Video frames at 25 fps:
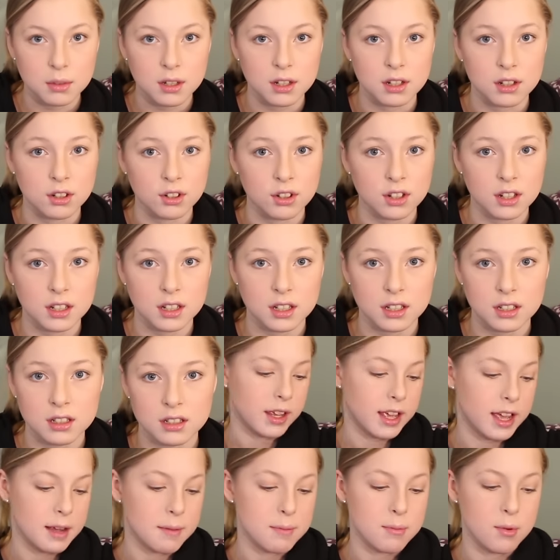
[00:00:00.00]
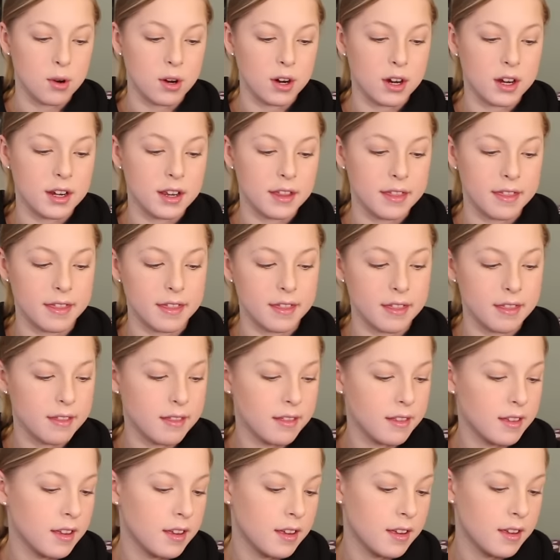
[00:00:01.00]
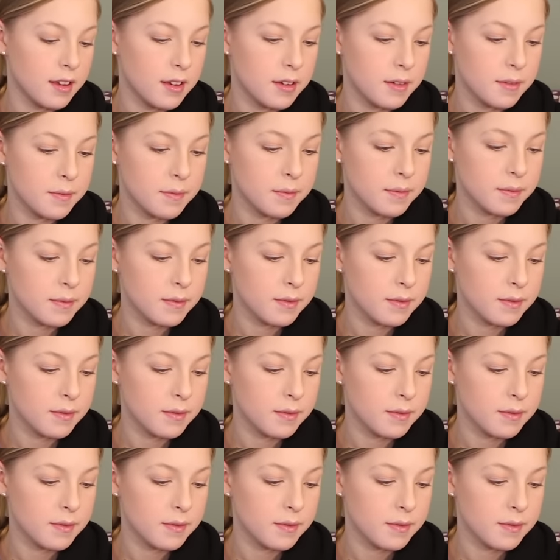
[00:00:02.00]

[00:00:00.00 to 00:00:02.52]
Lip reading: I'm hungry. Kickboard. Thank you.